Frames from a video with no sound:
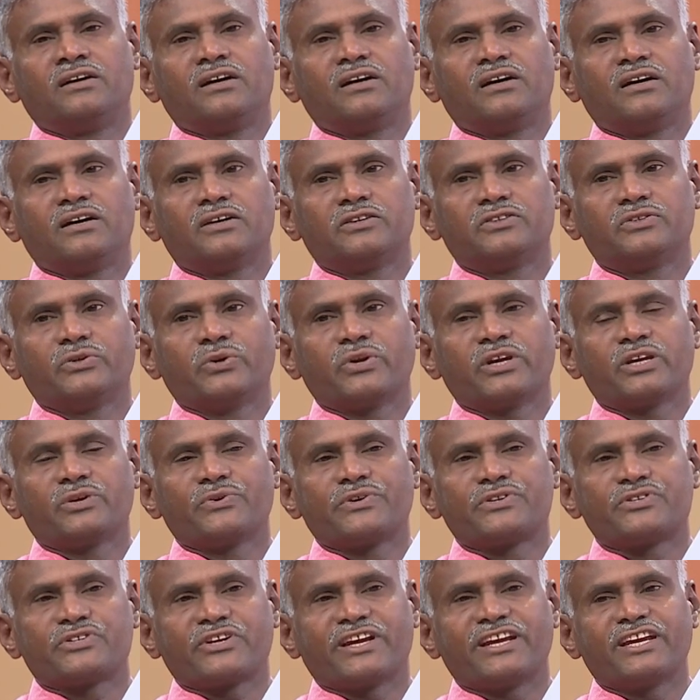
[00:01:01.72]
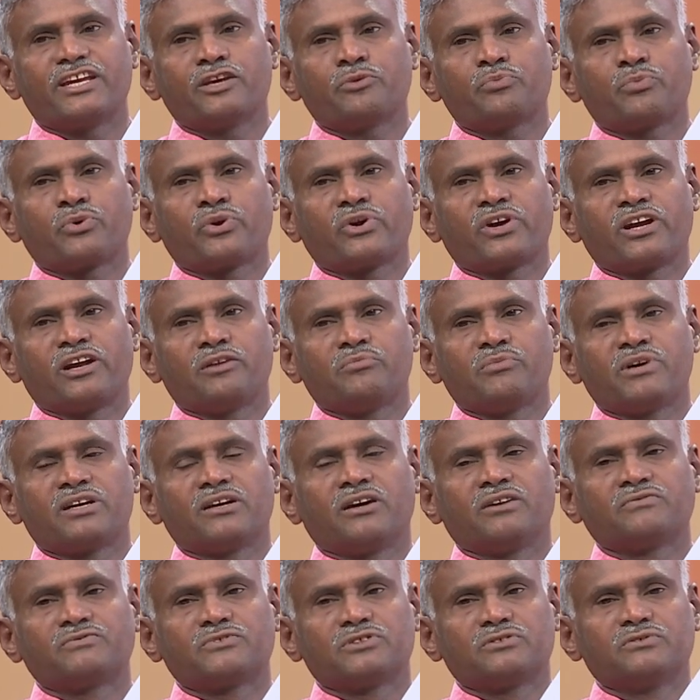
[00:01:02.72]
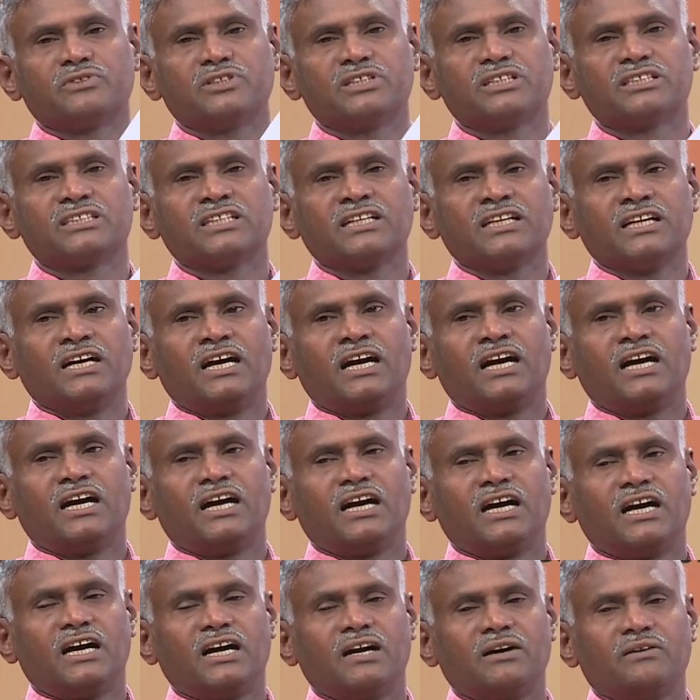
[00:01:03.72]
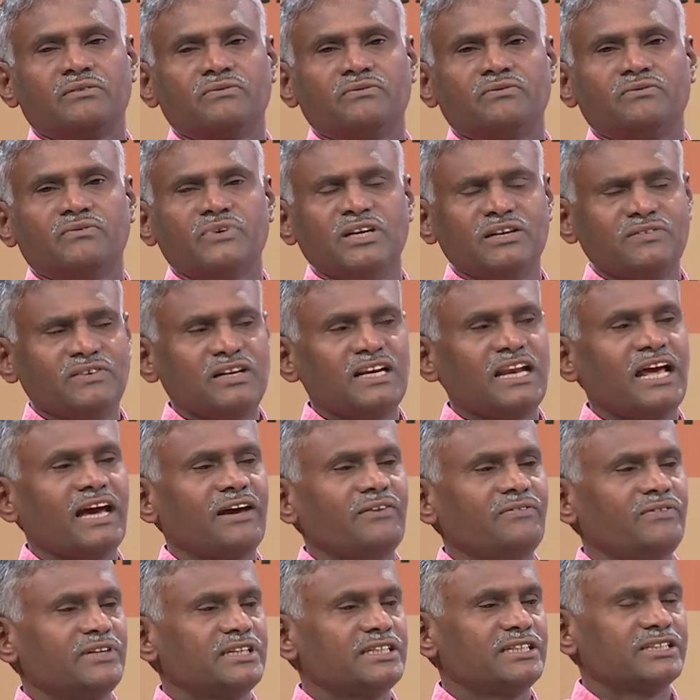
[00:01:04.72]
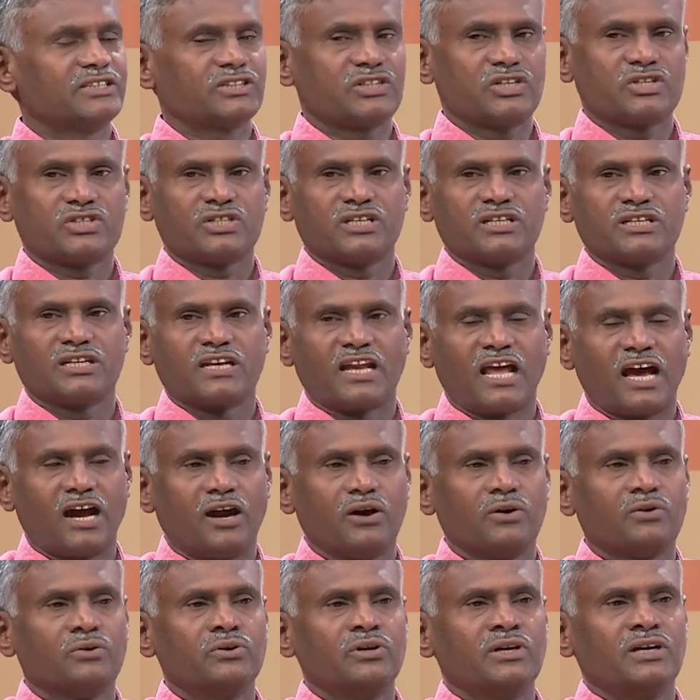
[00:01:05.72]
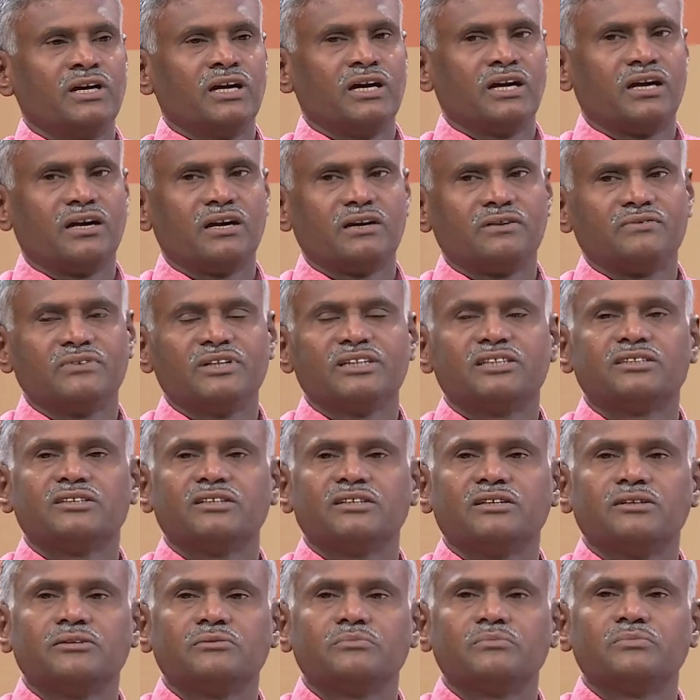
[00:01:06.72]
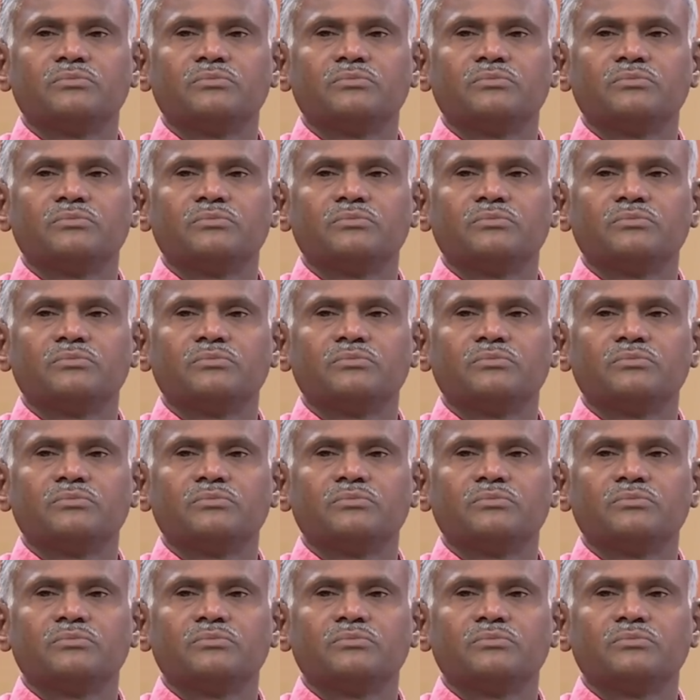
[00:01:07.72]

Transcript: uh, during your training program and afterwards. Uh, we will have a discussion now uh, with uh,